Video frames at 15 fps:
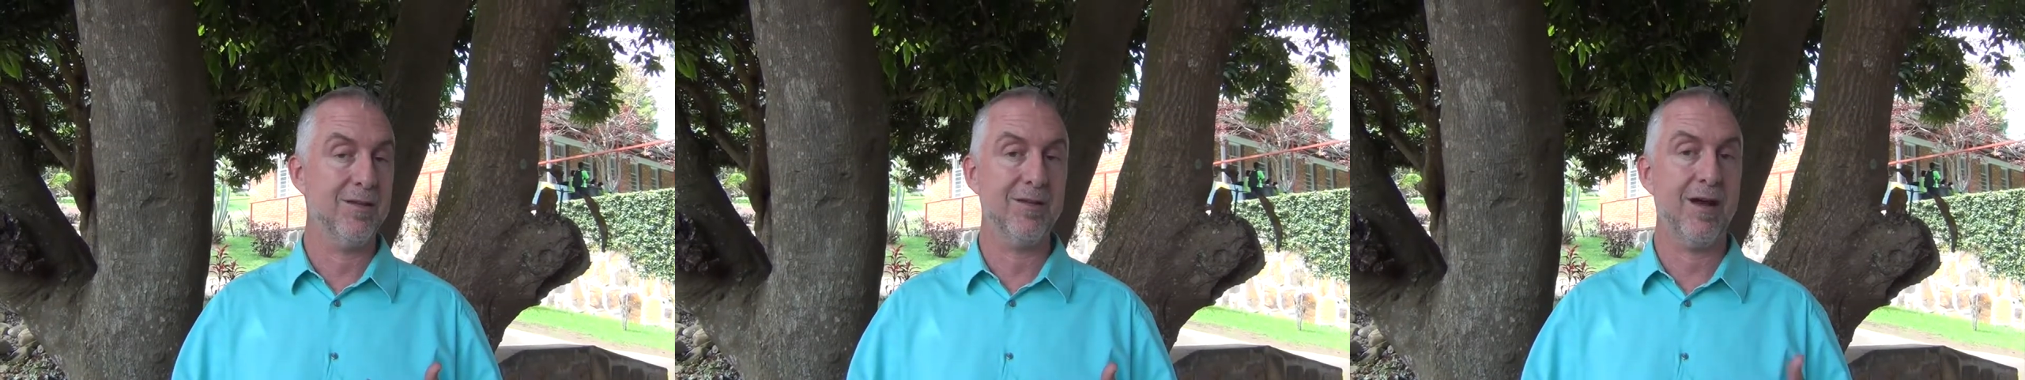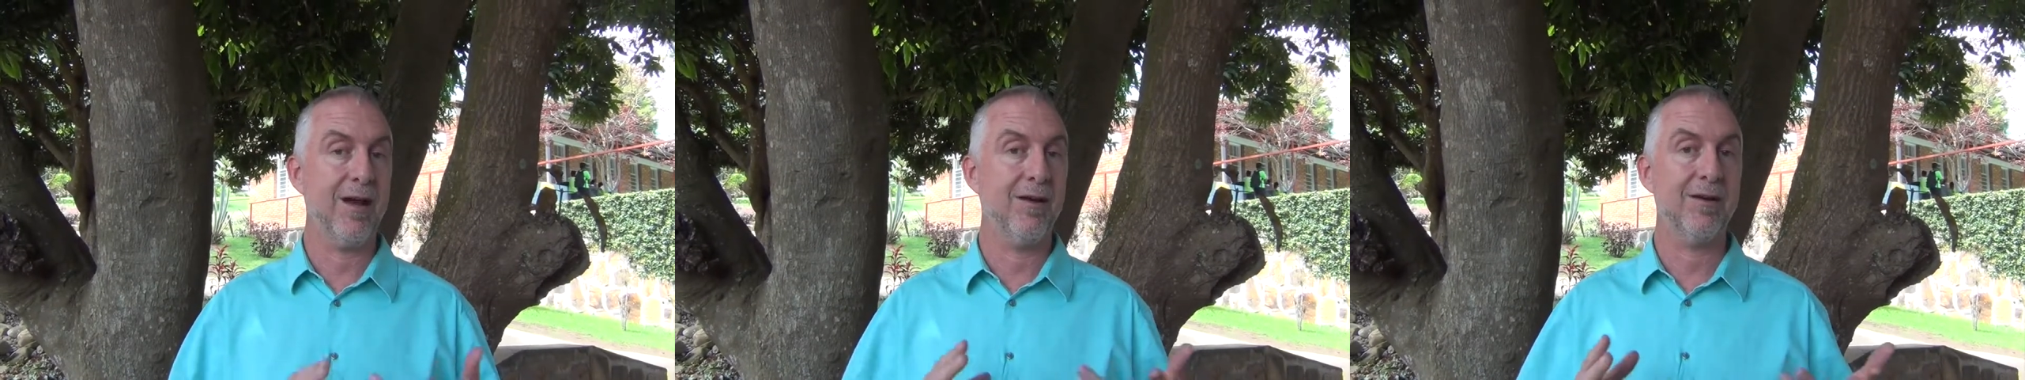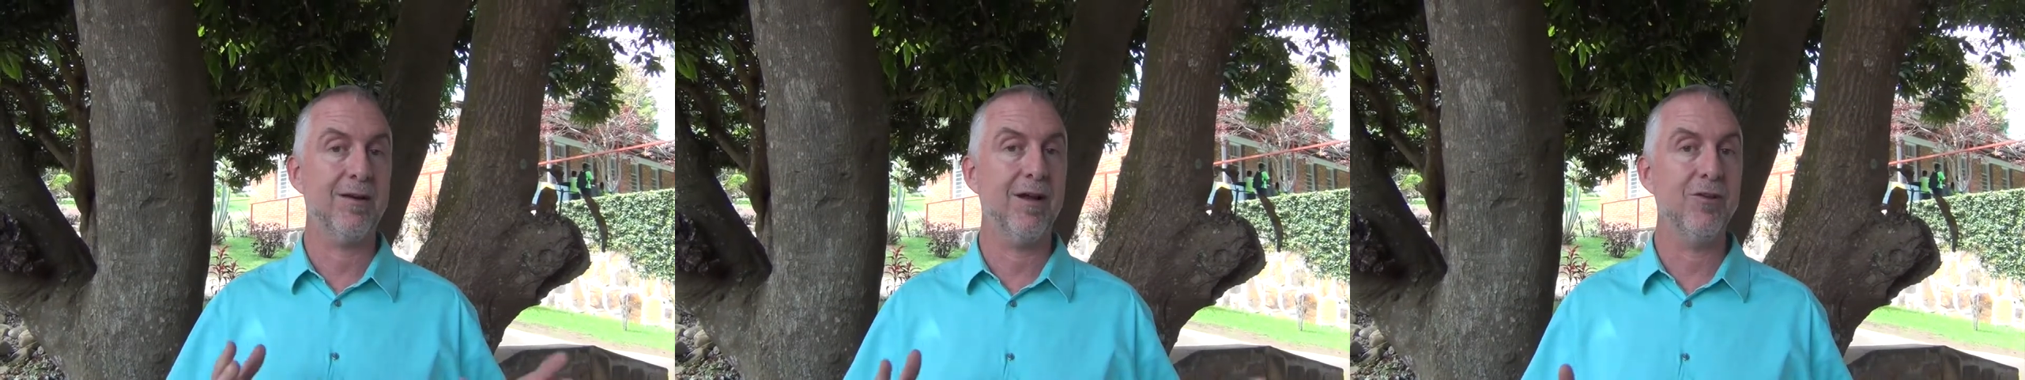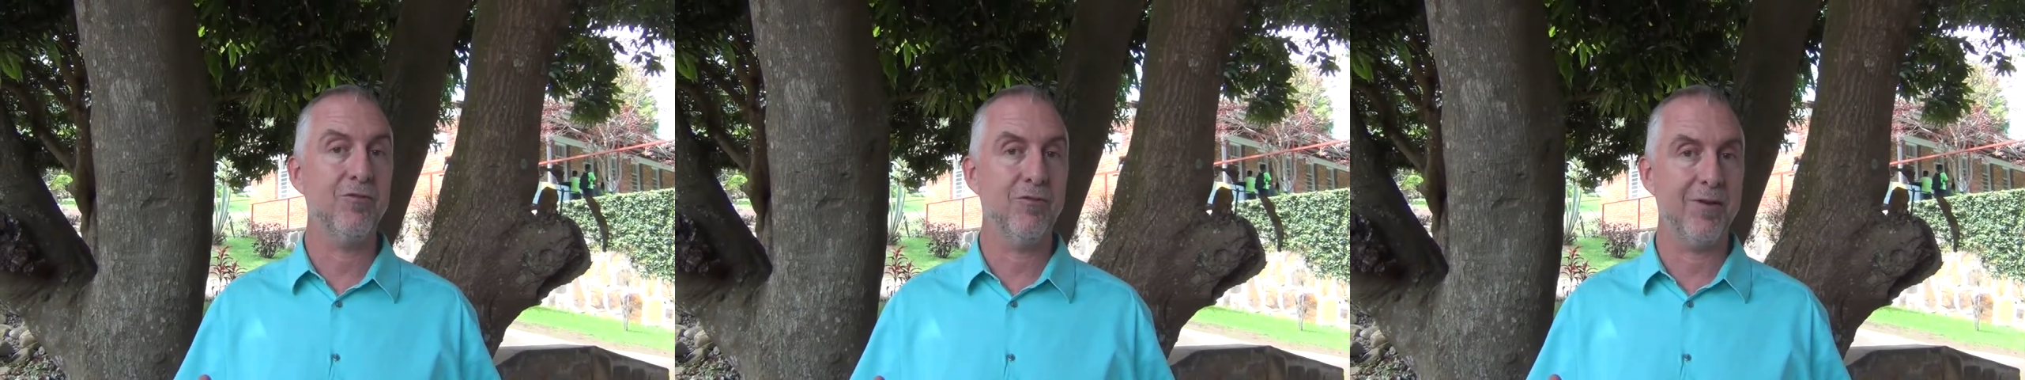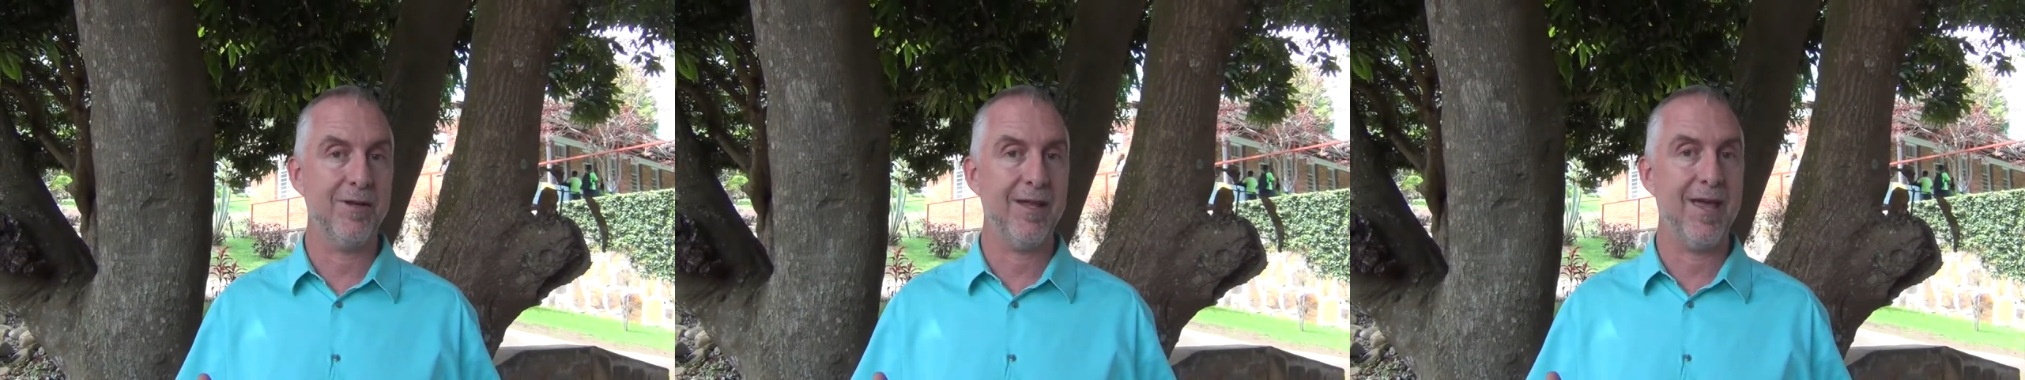entire
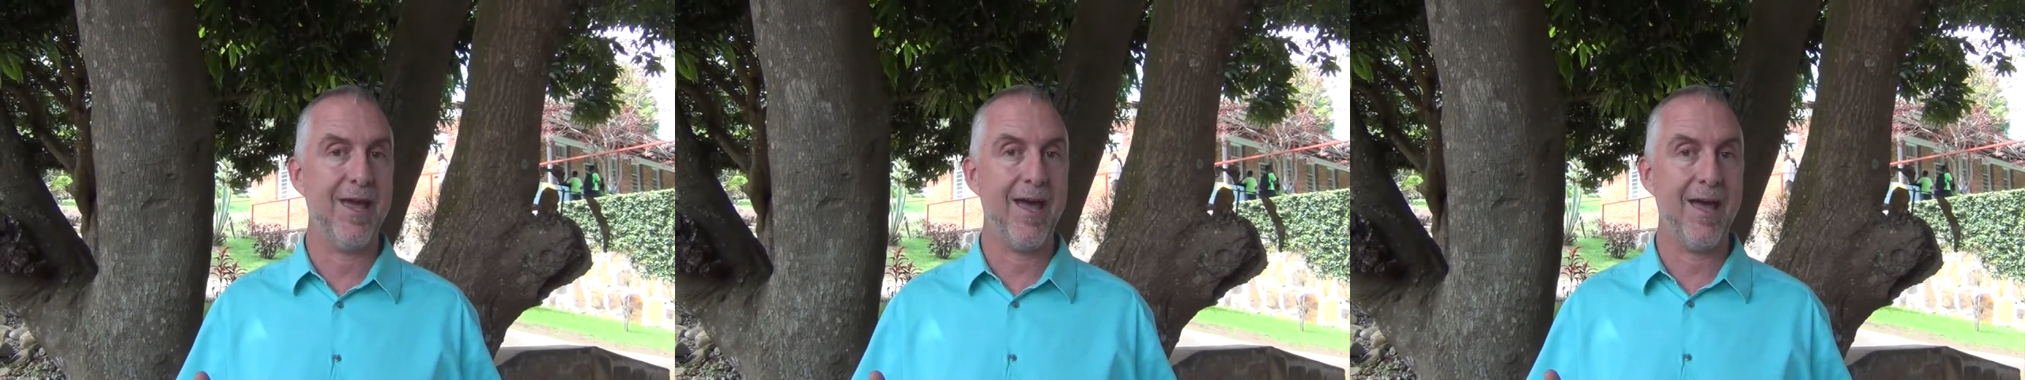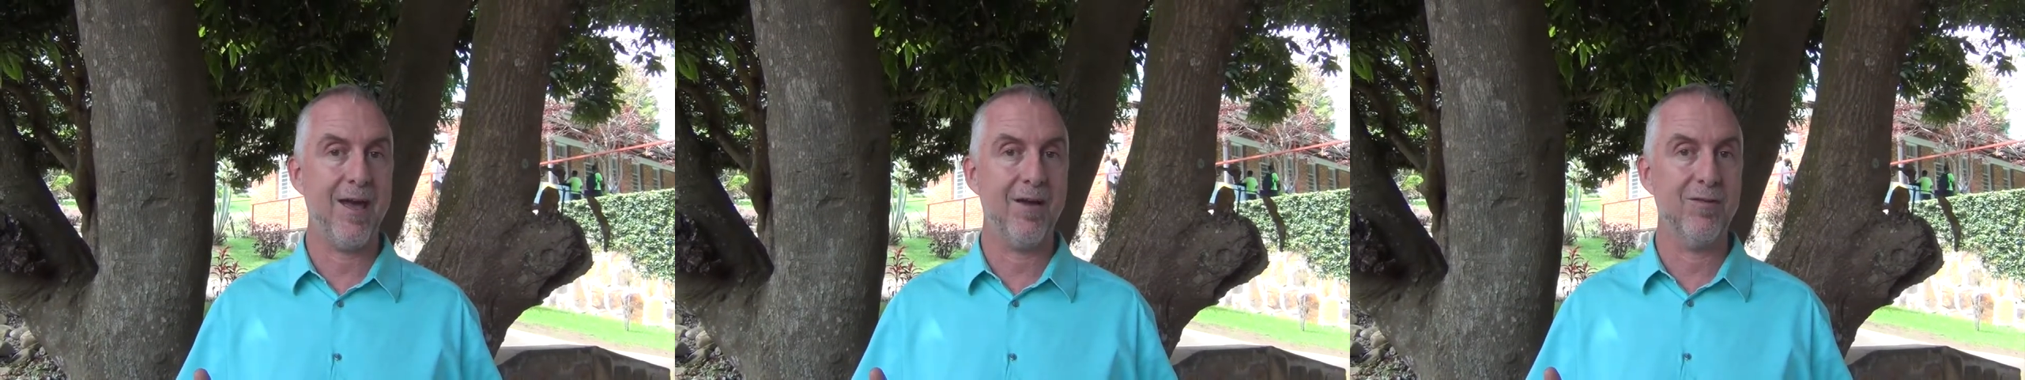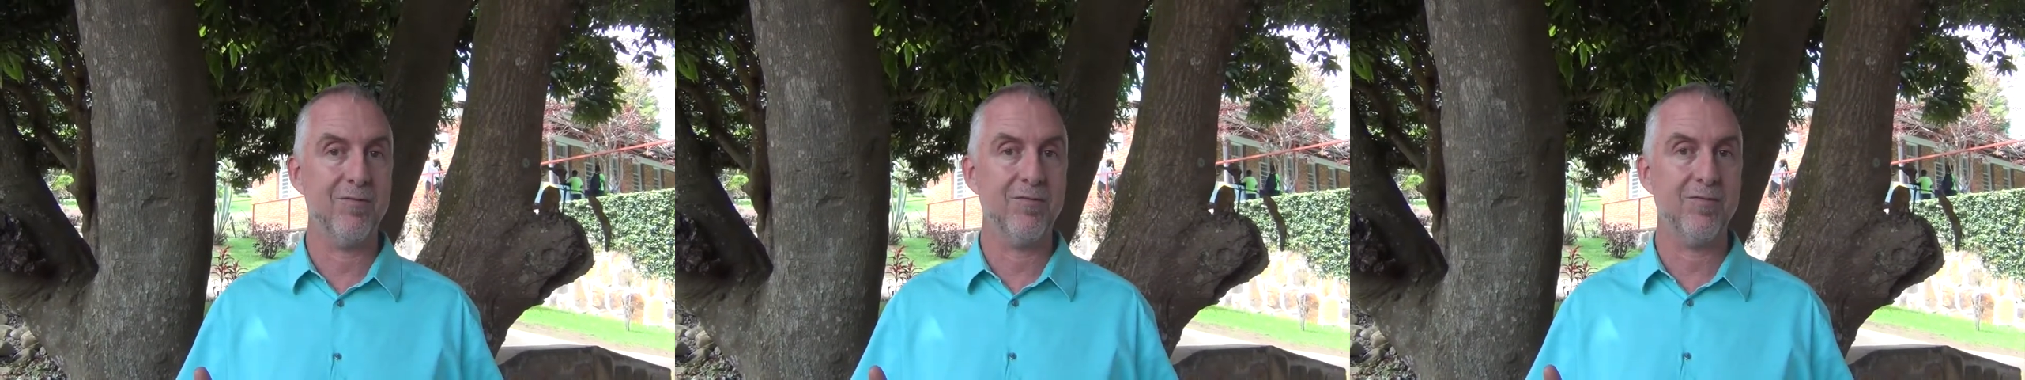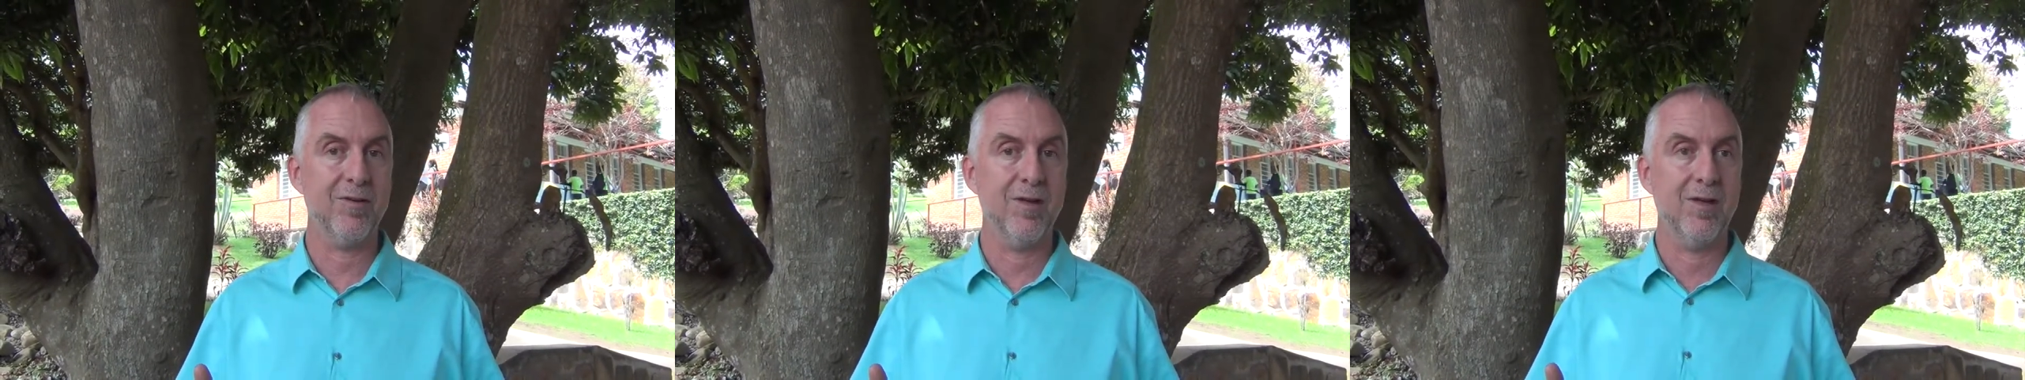country to have